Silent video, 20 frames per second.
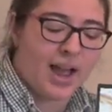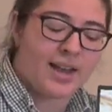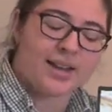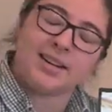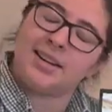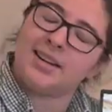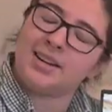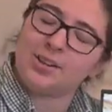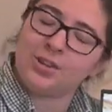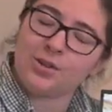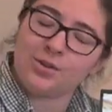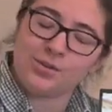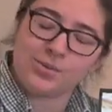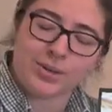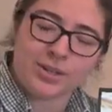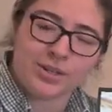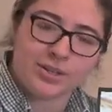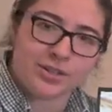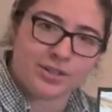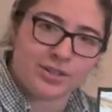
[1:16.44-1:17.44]
I did a little
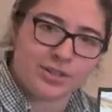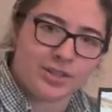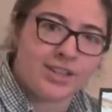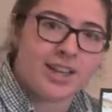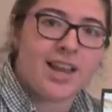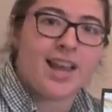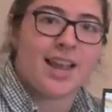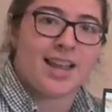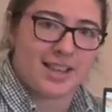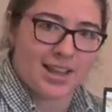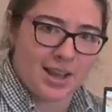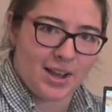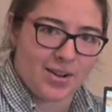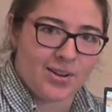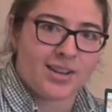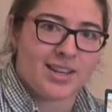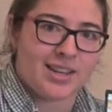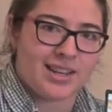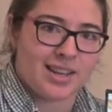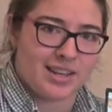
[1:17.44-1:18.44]
research, and now
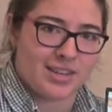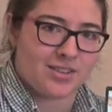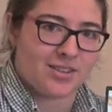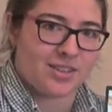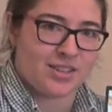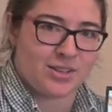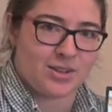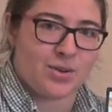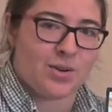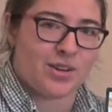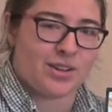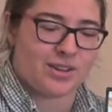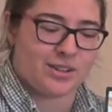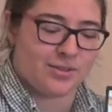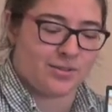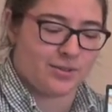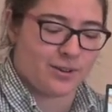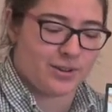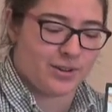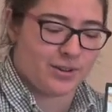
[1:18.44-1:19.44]
I can answer the
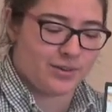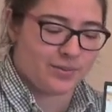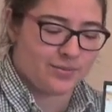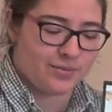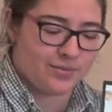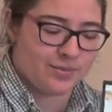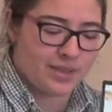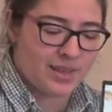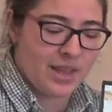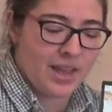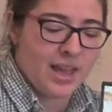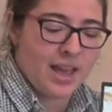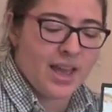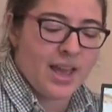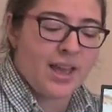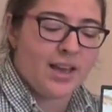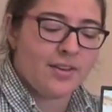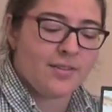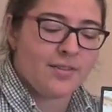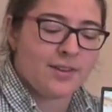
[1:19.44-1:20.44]
question for you.
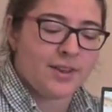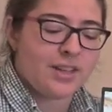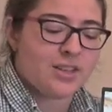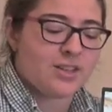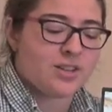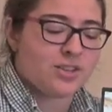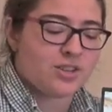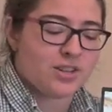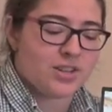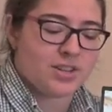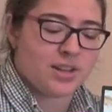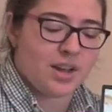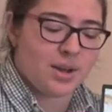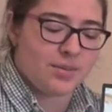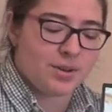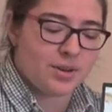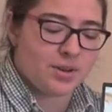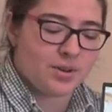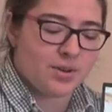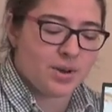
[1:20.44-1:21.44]

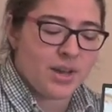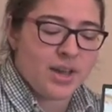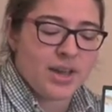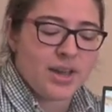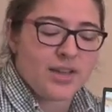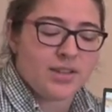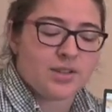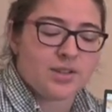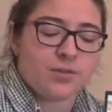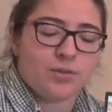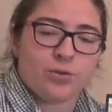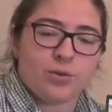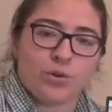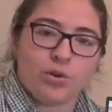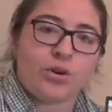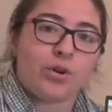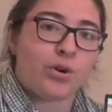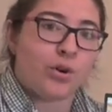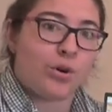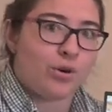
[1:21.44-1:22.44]
FHCW is the
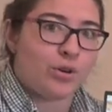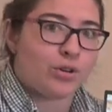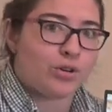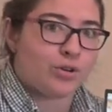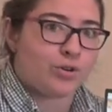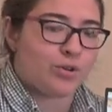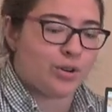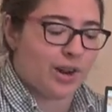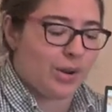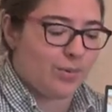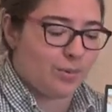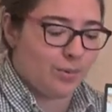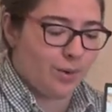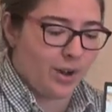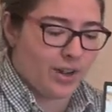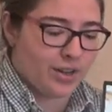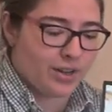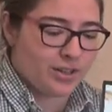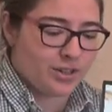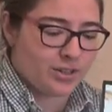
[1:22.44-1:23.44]
Florida Horseshoe Crab
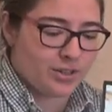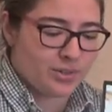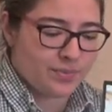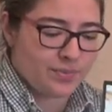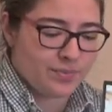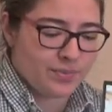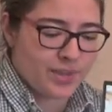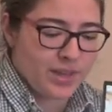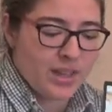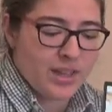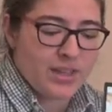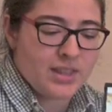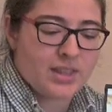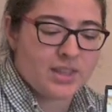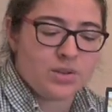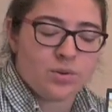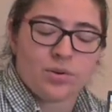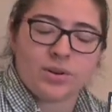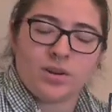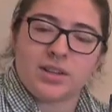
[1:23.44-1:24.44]
Watch.
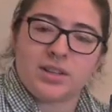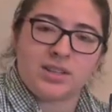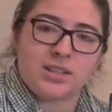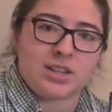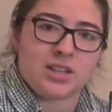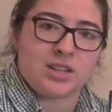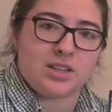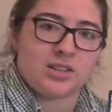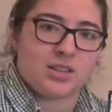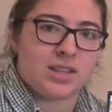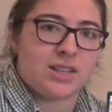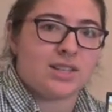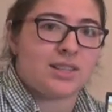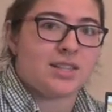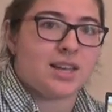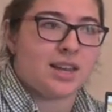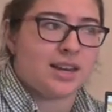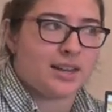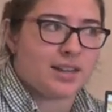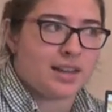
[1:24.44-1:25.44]
This organization is
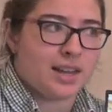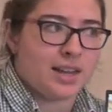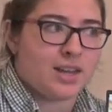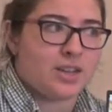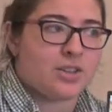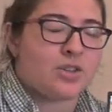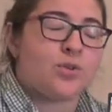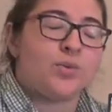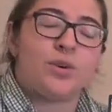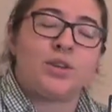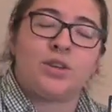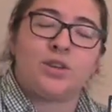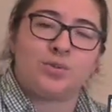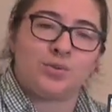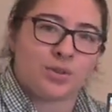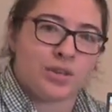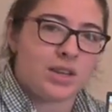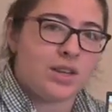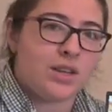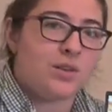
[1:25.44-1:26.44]
dedicated to a
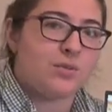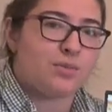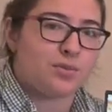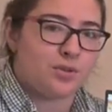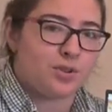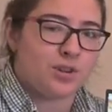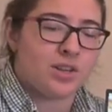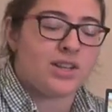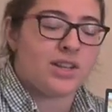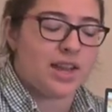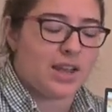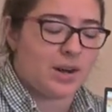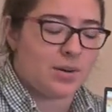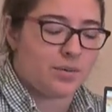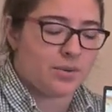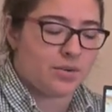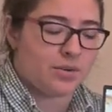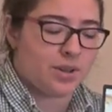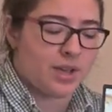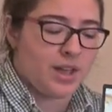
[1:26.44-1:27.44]
unique marine
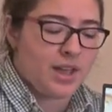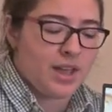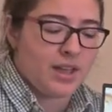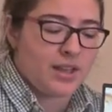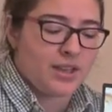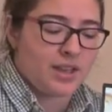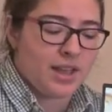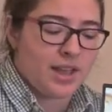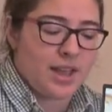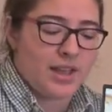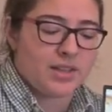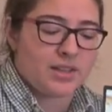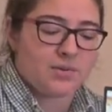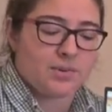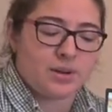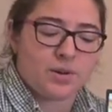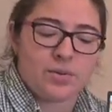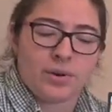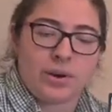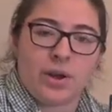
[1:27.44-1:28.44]
animal that has
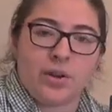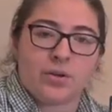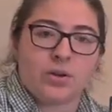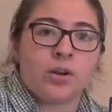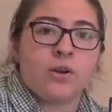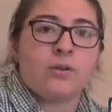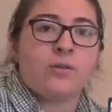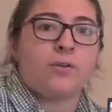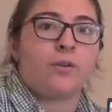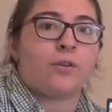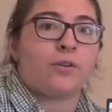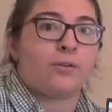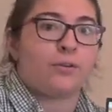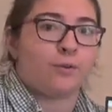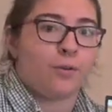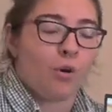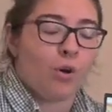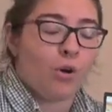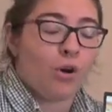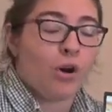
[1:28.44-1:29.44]
been around for
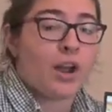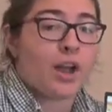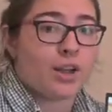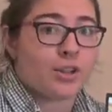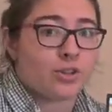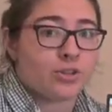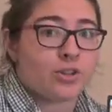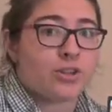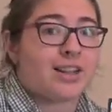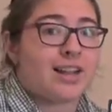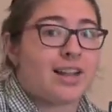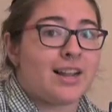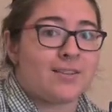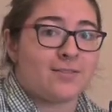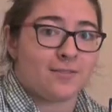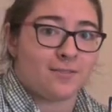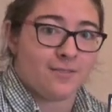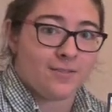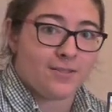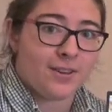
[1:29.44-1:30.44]

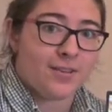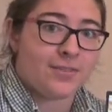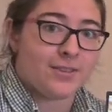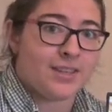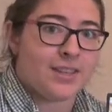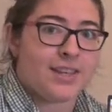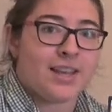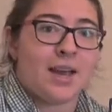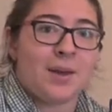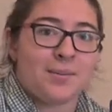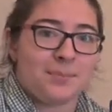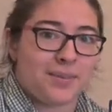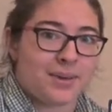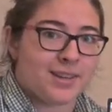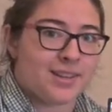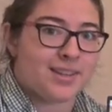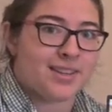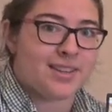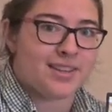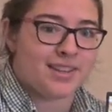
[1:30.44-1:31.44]
450
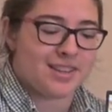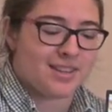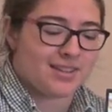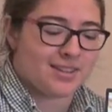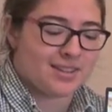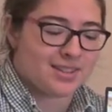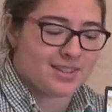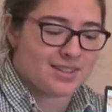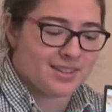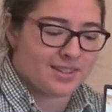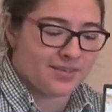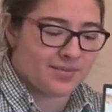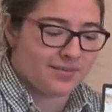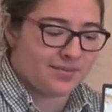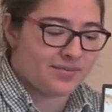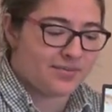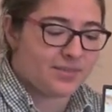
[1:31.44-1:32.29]
million years.